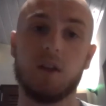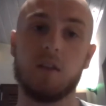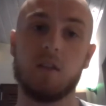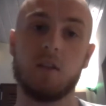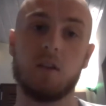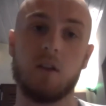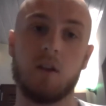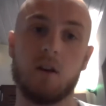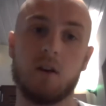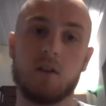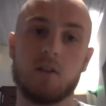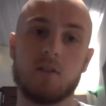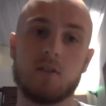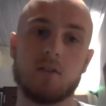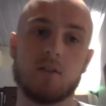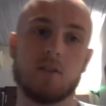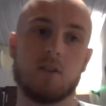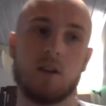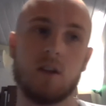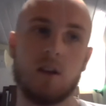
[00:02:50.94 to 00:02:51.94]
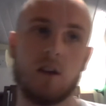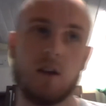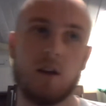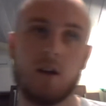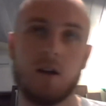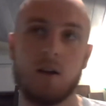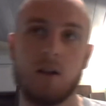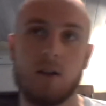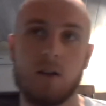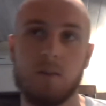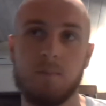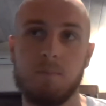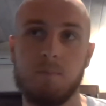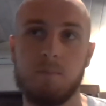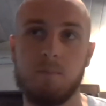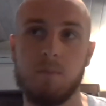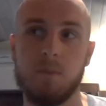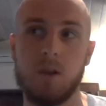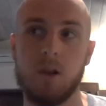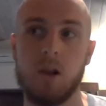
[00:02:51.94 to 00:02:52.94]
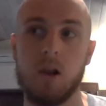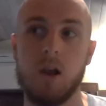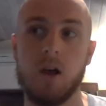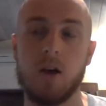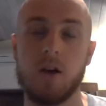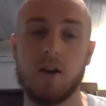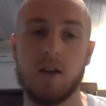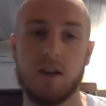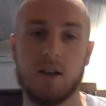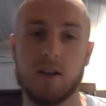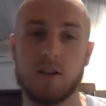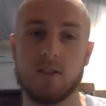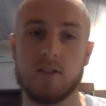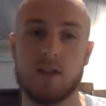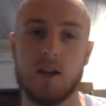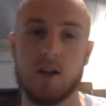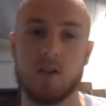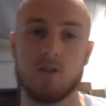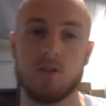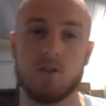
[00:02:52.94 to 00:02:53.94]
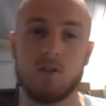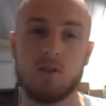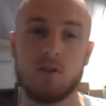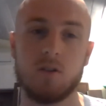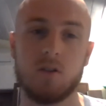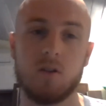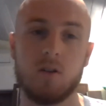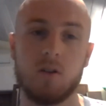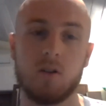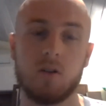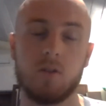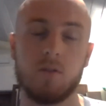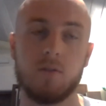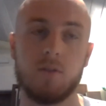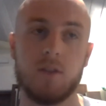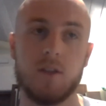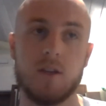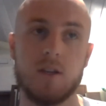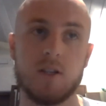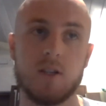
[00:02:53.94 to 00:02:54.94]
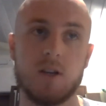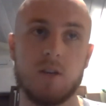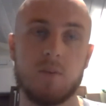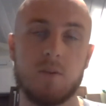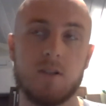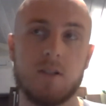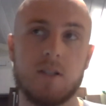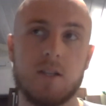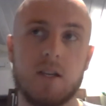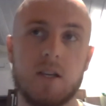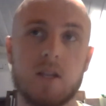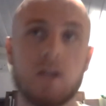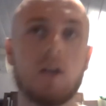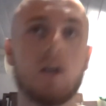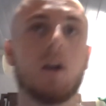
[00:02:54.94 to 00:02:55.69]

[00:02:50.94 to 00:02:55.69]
the last learning section of the Ejpt,